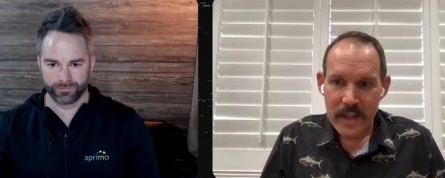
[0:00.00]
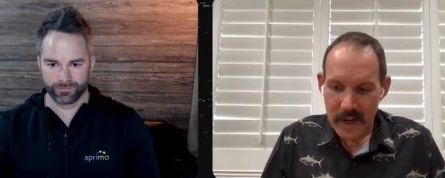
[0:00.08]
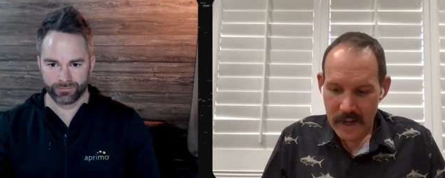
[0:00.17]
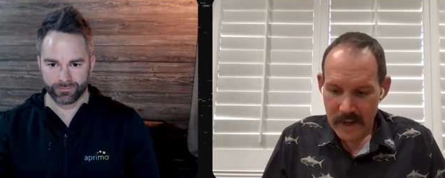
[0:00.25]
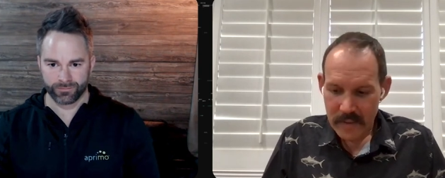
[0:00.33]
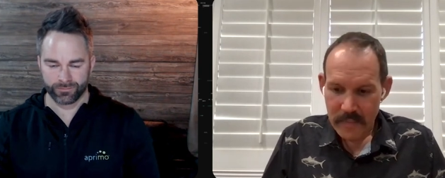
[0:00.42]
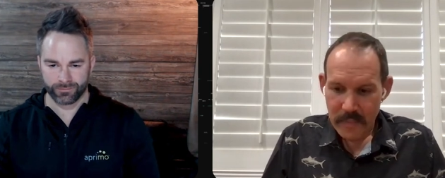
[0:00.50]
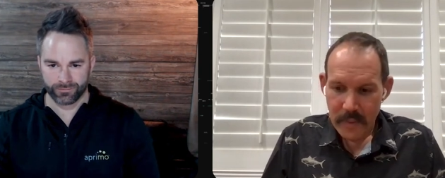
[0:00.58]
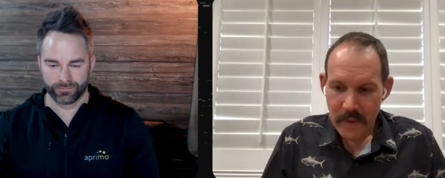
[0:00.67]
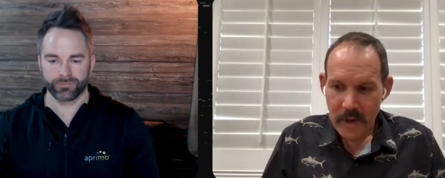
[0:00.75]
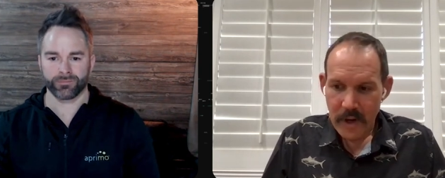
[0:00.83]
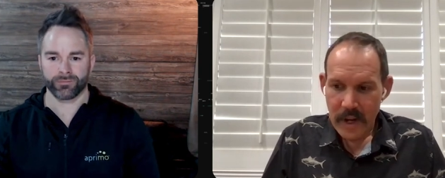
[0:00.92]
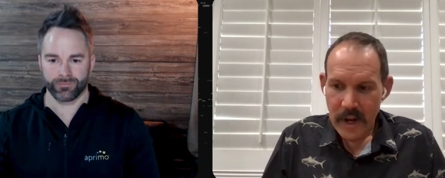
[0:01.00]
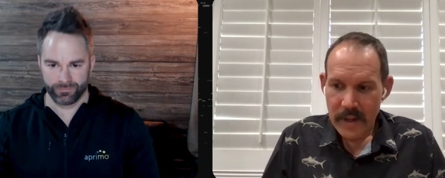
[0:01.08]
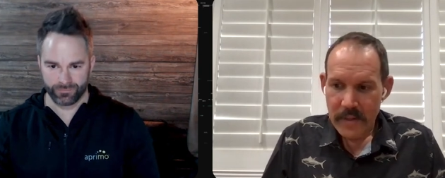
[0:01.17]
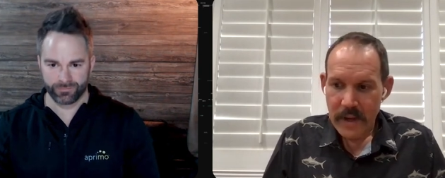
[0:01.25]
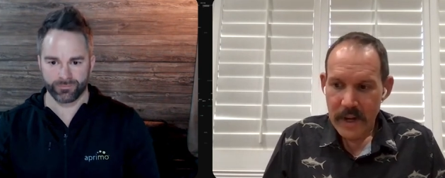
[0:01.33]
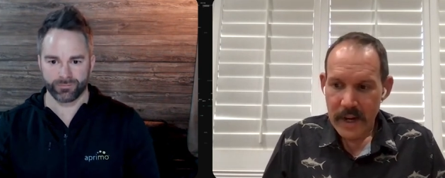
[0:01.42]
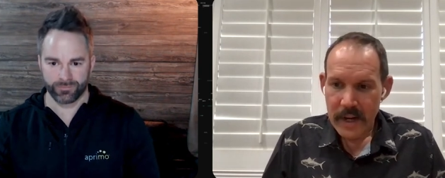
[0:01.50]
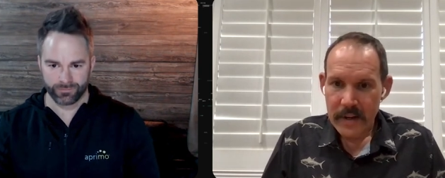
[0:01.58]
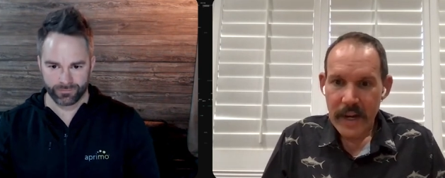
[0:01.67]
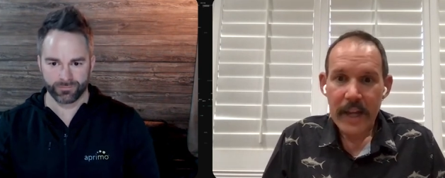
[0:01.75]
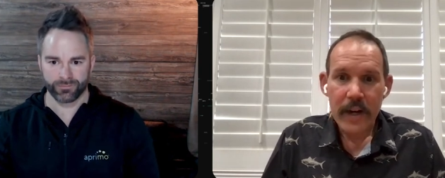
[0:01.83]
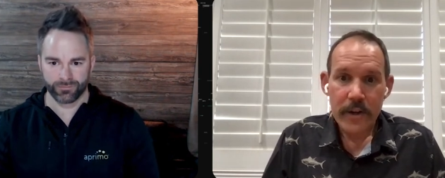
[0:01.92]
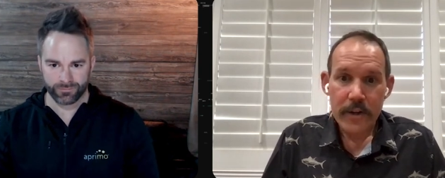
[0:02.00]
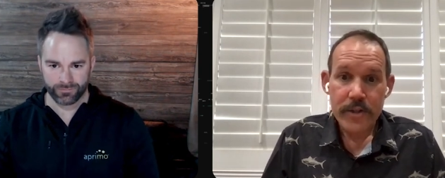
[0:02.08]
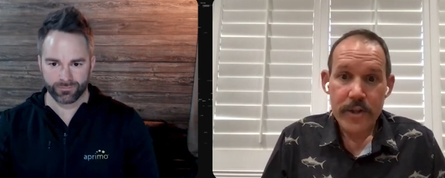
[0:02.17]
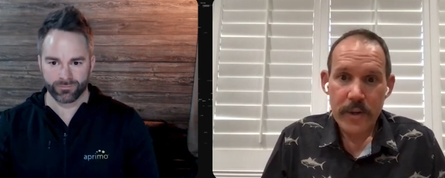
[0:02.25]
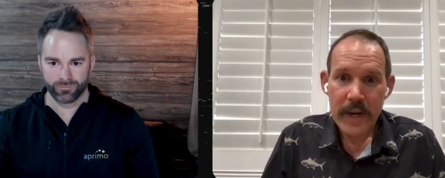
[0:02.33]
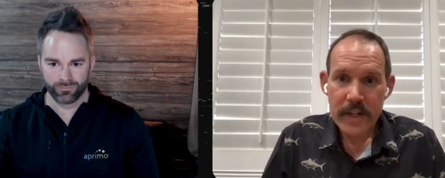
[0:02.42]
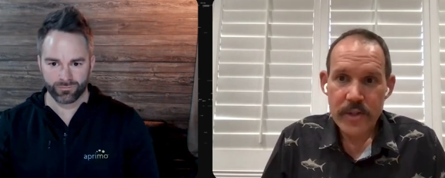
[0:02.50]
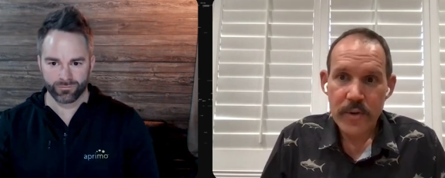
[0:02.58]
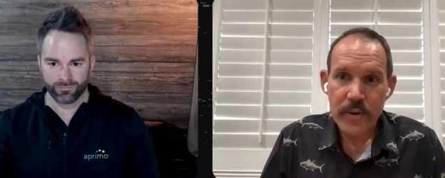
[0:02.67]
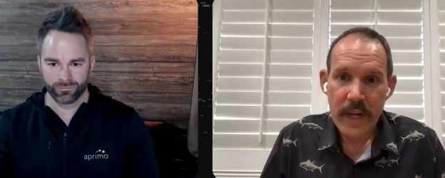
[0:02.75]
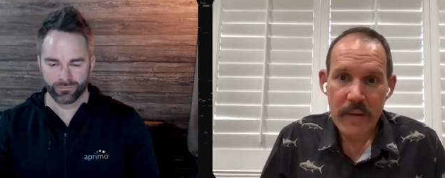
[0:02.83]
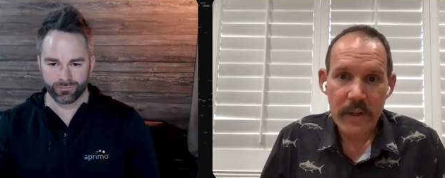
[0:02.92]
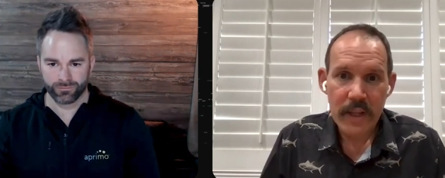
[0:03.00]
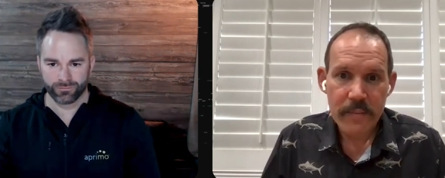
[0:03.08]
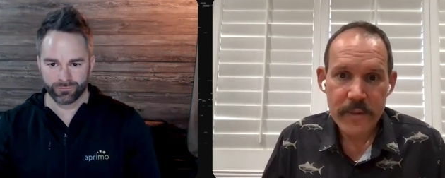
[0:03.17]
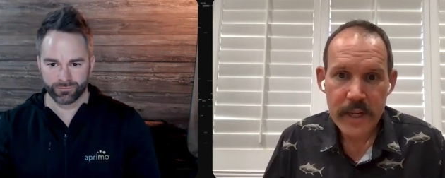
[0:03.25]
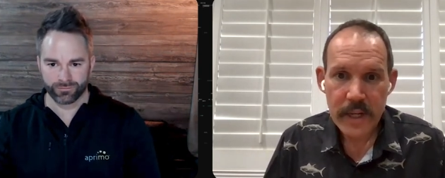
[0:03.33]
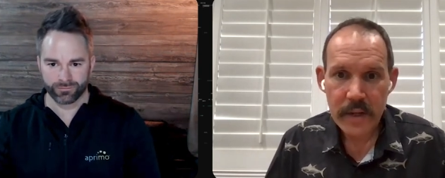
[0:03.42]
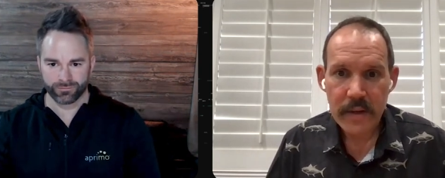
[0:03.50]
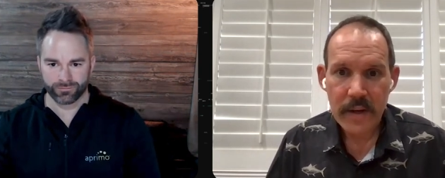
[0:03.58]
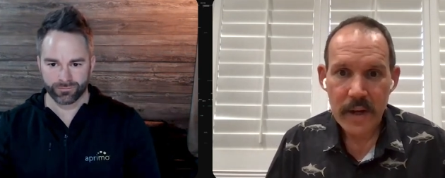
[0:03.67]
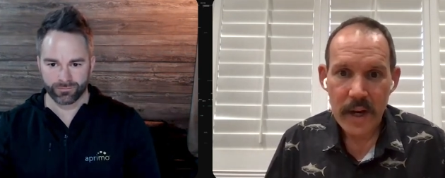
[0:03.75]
Speaker 1: I think I got introduced to you guys through David Lipsy,